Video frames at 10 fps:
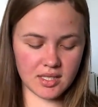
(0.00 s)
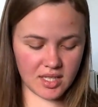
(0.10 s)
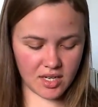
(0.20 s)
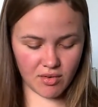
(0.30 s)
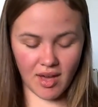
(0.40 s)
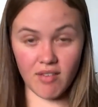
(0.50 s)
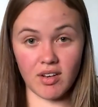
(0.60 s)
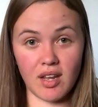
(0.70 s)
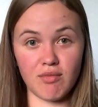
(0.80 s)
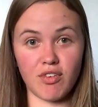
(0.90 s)
I don't have a
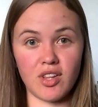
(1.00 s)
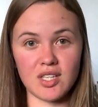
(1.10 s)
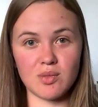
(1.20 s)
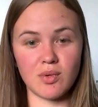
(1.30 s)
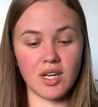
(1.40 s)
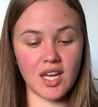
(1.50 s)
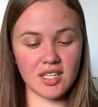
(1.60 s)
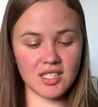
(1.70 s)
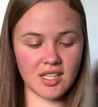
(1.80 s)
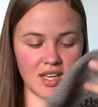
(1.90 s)
name for this one yet,